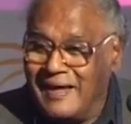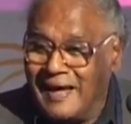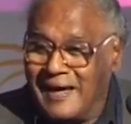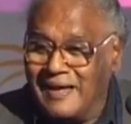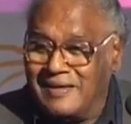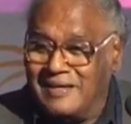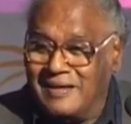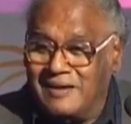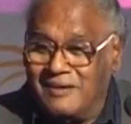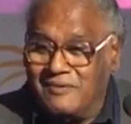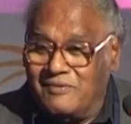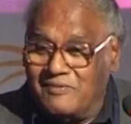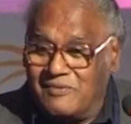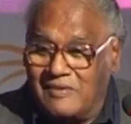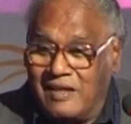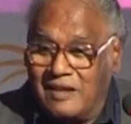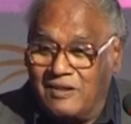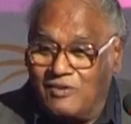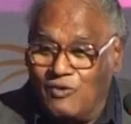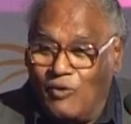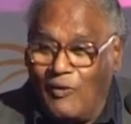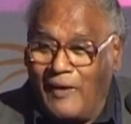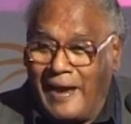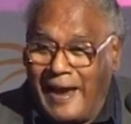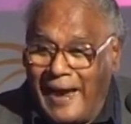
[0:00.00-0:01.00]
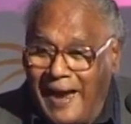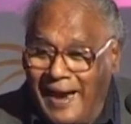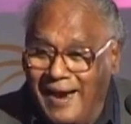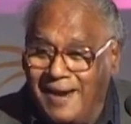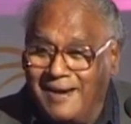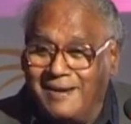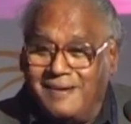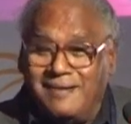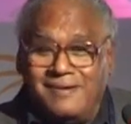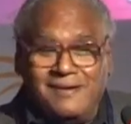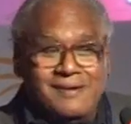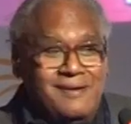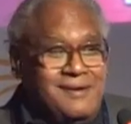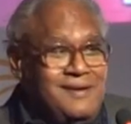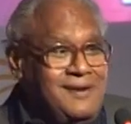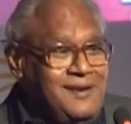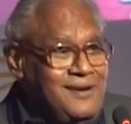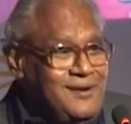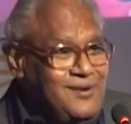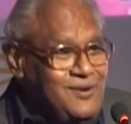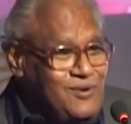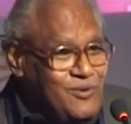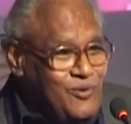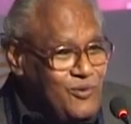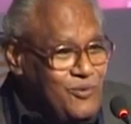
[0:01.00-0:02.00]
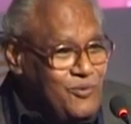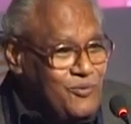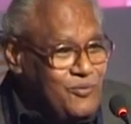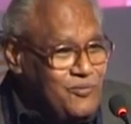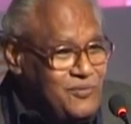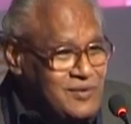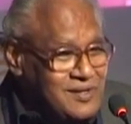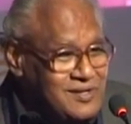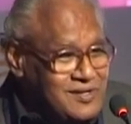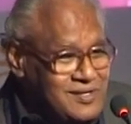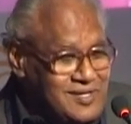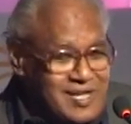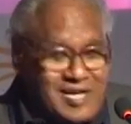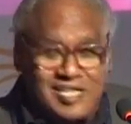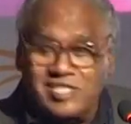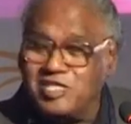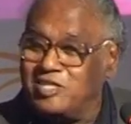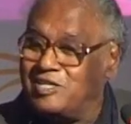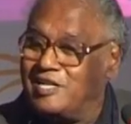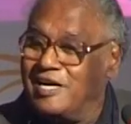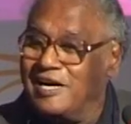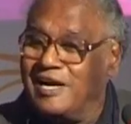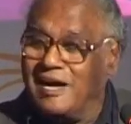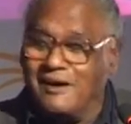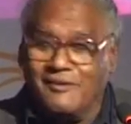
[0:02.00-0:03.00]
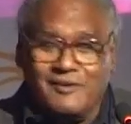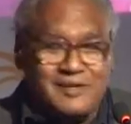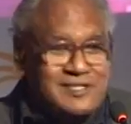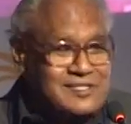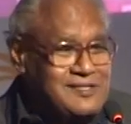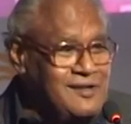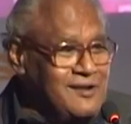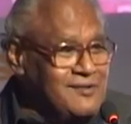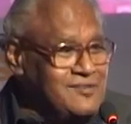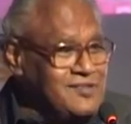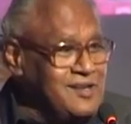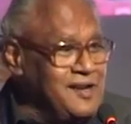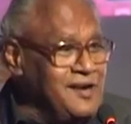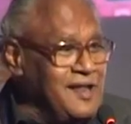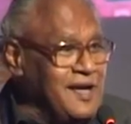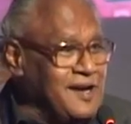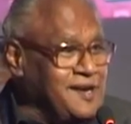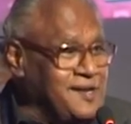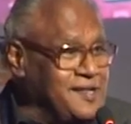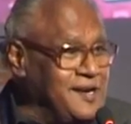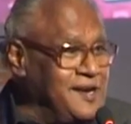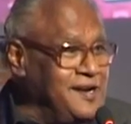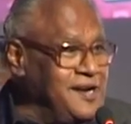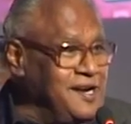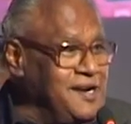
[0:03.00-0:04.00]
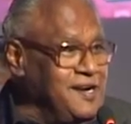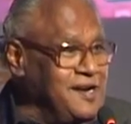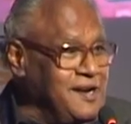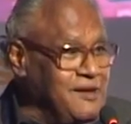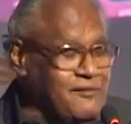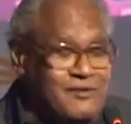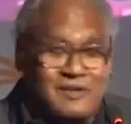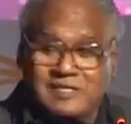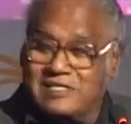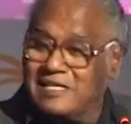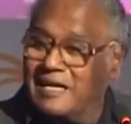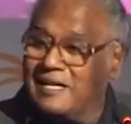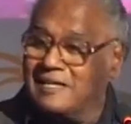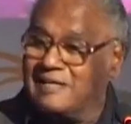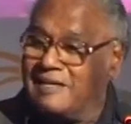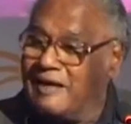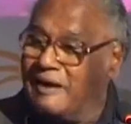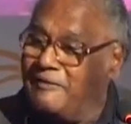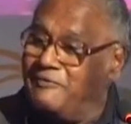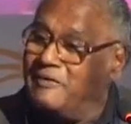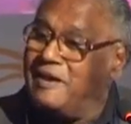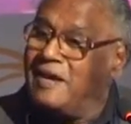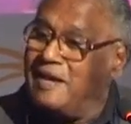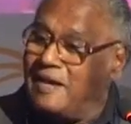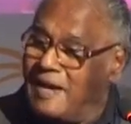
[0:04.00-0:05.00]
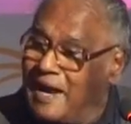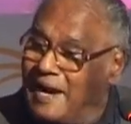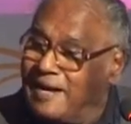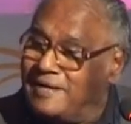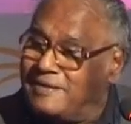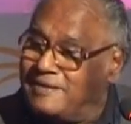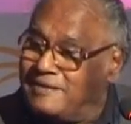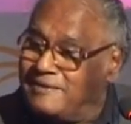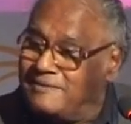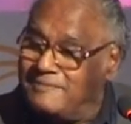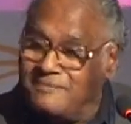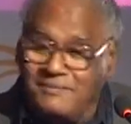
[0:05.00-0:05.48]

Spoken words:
I think there's no end to testing ourselves and accrediting ourselves every night.